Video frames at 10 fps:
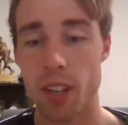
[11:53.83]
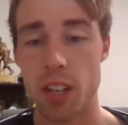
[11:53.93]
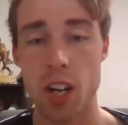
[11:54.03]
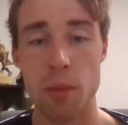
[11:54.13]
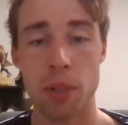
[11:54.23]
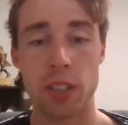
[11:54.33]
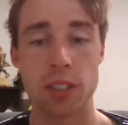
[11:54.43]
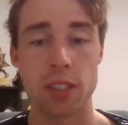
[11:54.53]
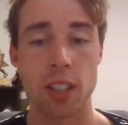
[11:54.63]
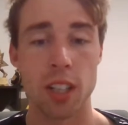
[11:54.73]

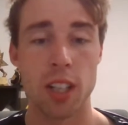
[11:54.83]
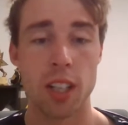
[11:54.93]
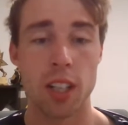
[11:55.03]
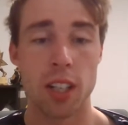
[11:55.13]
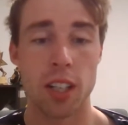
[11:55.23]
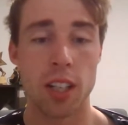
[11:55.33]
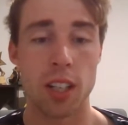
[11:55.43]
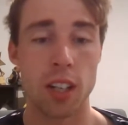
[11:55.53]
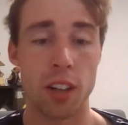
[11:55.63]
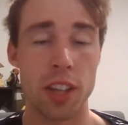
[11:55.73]
because
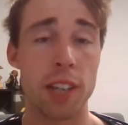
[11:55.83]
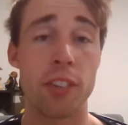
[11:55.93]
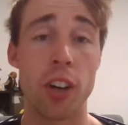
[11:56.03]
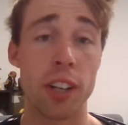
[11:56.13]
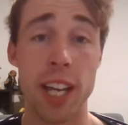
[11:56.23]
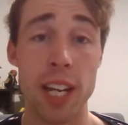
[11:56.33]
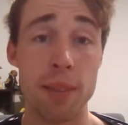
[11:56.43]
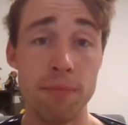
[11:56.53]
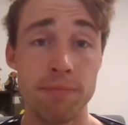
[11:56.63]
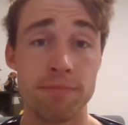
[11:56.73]
I think you've got to get
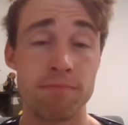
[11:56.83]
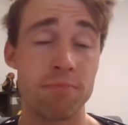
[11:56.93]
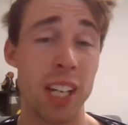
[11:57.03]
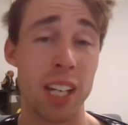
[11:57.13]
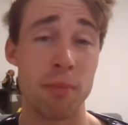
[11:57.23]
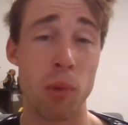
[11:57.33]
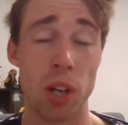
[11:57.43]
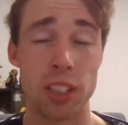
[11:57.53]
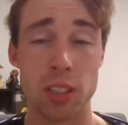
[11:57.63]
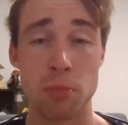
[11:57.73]
him, and it
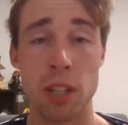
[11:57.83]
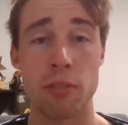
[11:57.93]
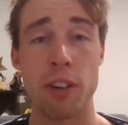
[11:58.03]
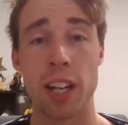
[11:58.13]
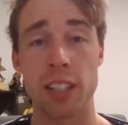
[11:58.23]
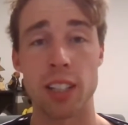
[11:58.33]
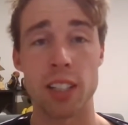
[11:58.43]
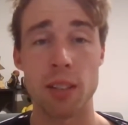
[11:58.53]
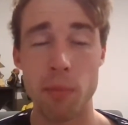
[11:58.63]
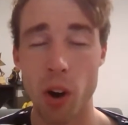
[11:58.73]
might just be the fact that
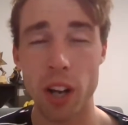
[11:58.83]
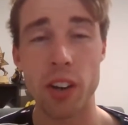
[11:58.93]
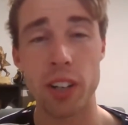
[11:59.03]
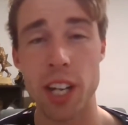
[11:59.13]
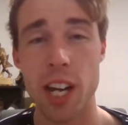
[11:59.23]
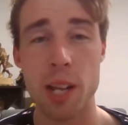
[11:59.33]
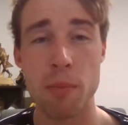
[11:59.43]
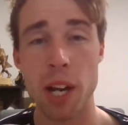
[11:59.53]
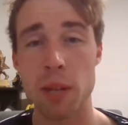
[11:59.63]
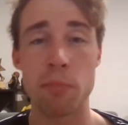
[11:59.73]
you might not get any
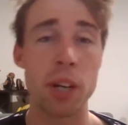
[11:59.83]
money